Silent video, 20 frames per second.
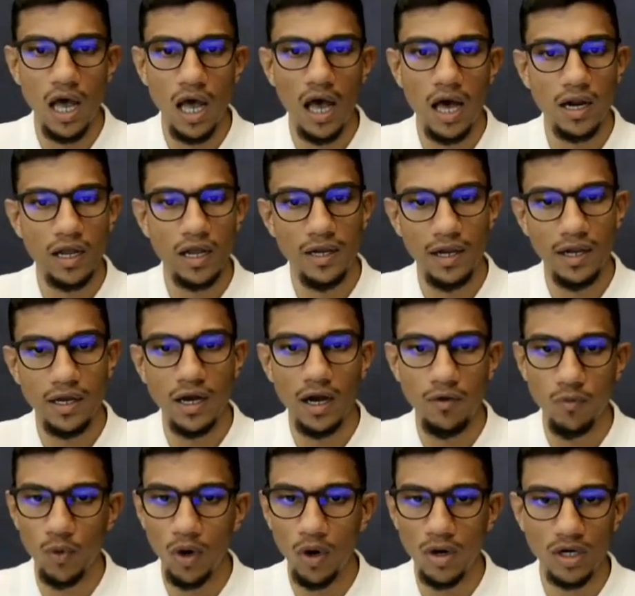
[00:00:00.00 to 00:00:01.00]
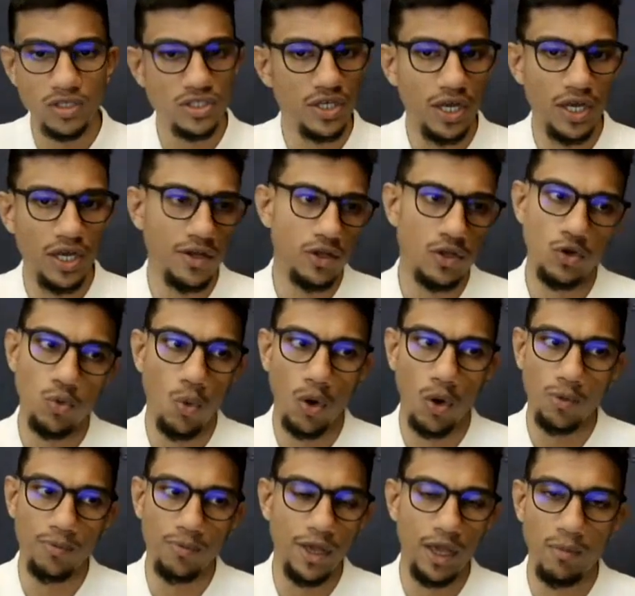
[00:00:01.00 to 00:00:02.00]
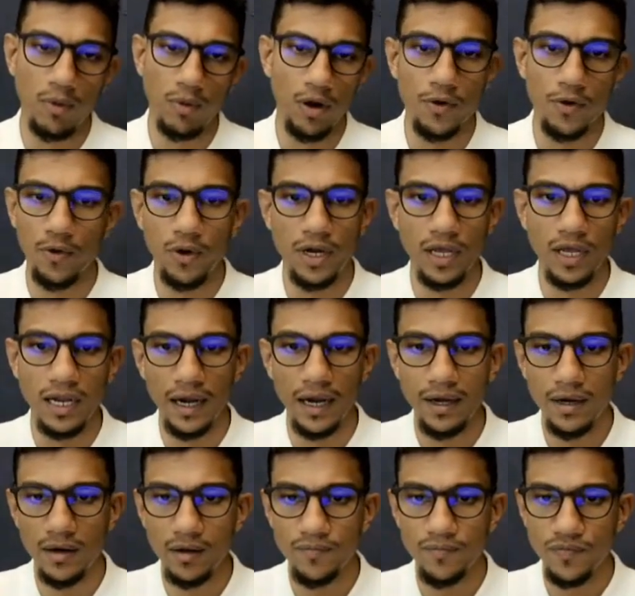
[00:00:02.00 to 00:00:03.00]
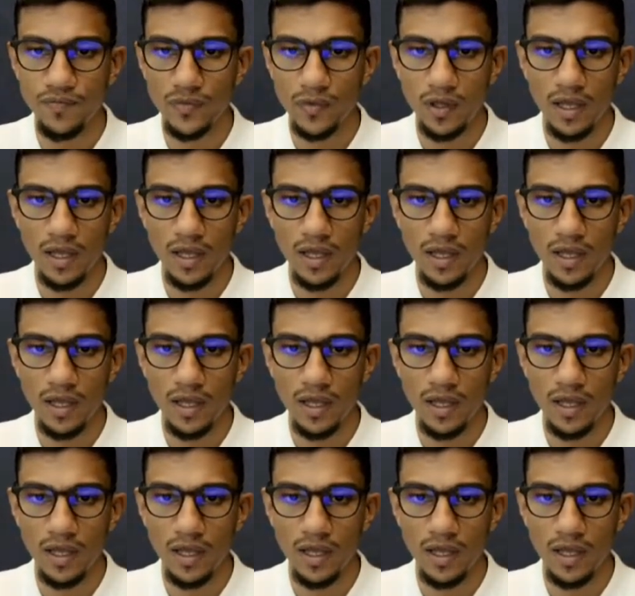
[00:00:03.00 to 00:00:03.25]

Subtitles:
are in a converted state, you won't be able to delete it.